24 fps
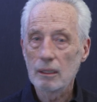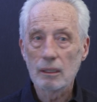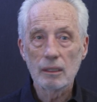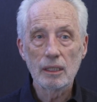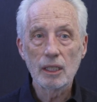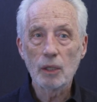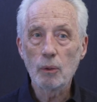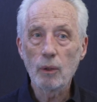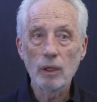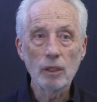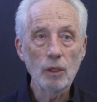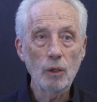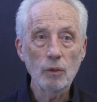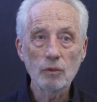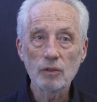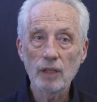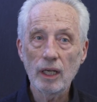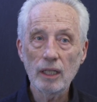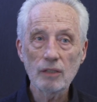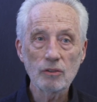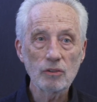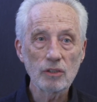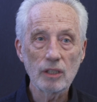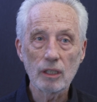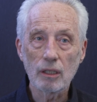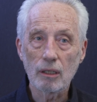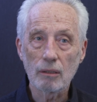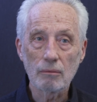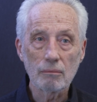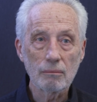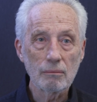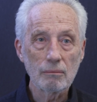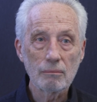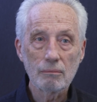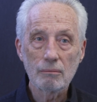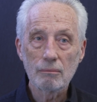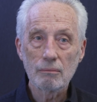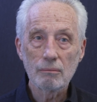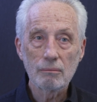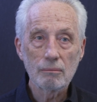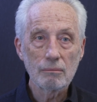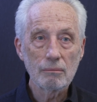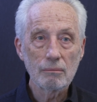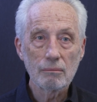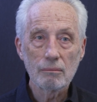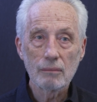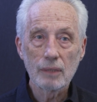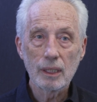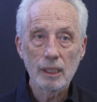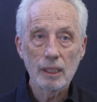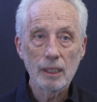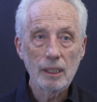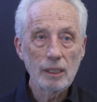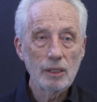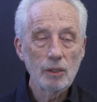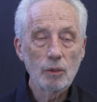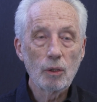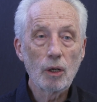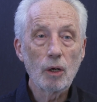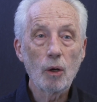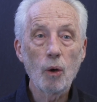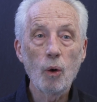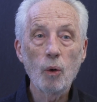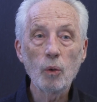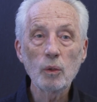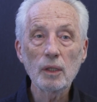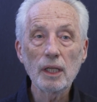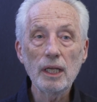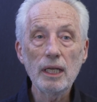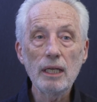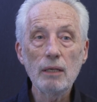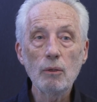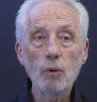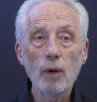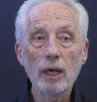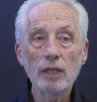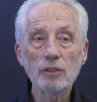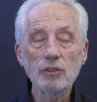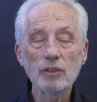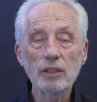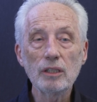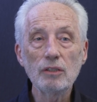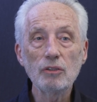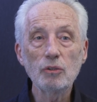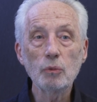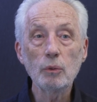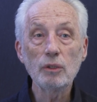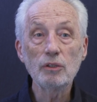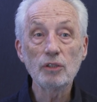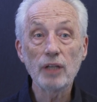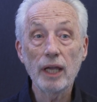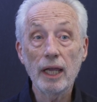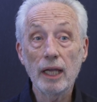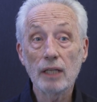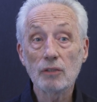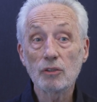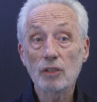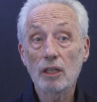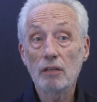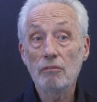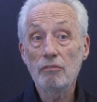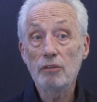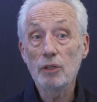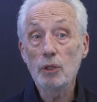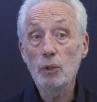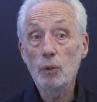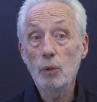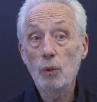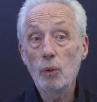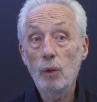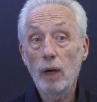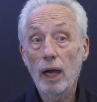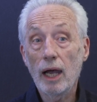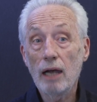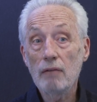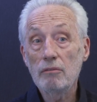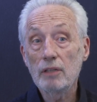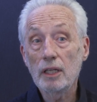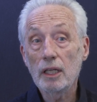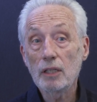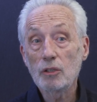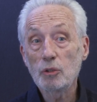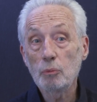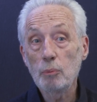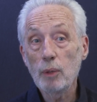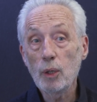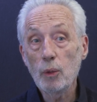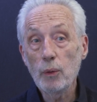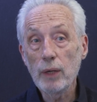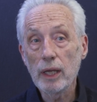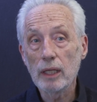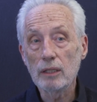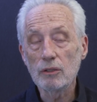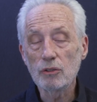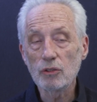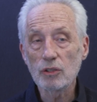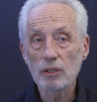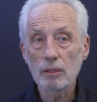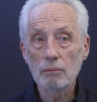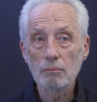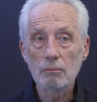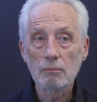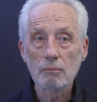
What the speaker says: There are no tests here. There are only questions which ask if you have an experience.